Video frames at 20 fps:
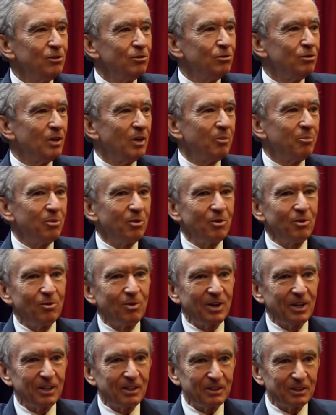Then
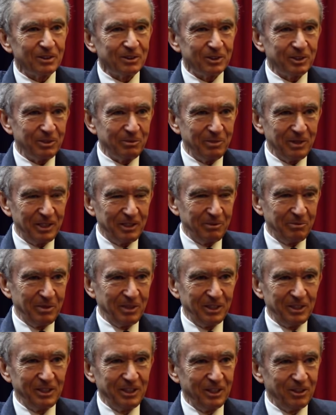again, he did eventually
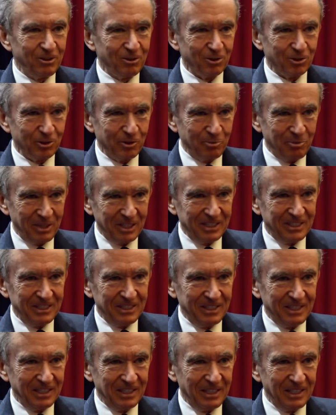become the richest
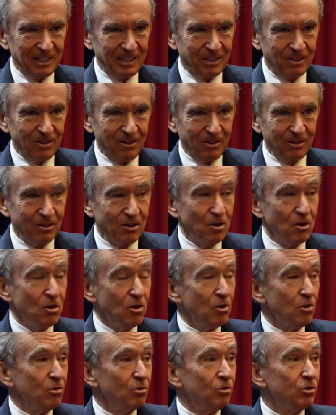person in the world,
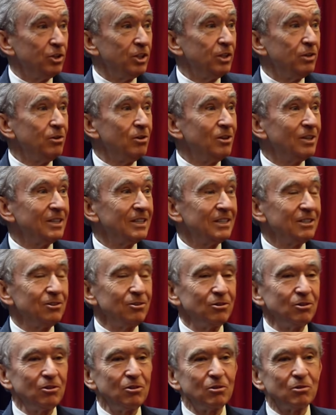so
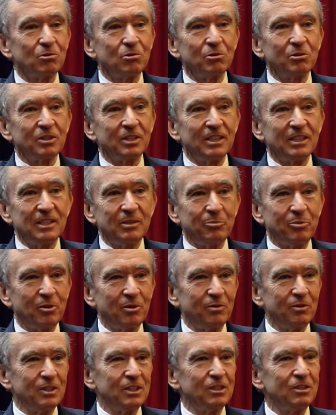maybe he would have made it
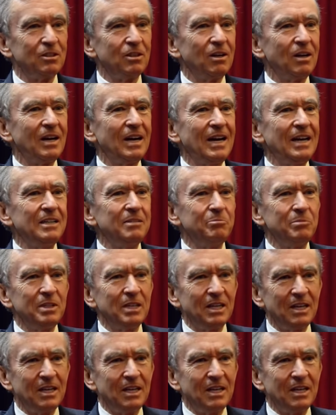as a concert pianist